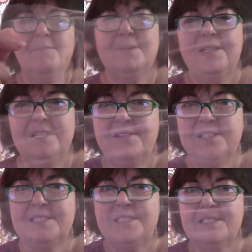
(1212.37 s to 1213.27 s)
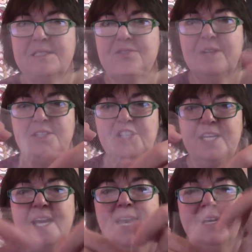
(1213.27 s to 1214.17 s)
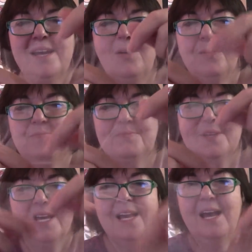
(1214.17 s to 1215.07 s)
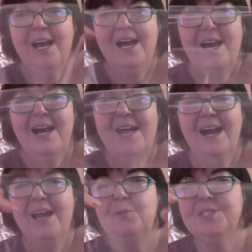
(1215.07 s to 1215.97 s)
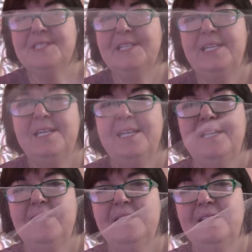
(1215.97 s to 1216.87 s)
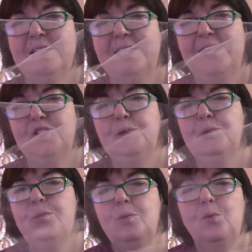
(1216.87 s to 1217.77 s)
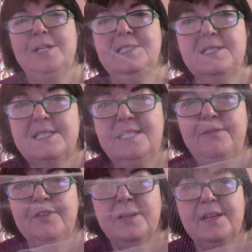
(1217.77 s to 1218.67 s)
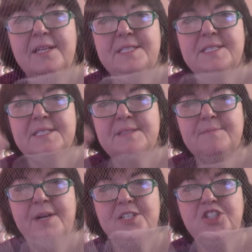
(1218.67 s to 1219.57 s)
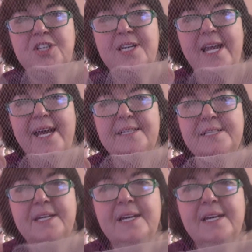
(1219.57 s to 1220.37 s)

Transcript: But you know, this is stretchy. Now, I was thinking that tulle wasn't even this much net.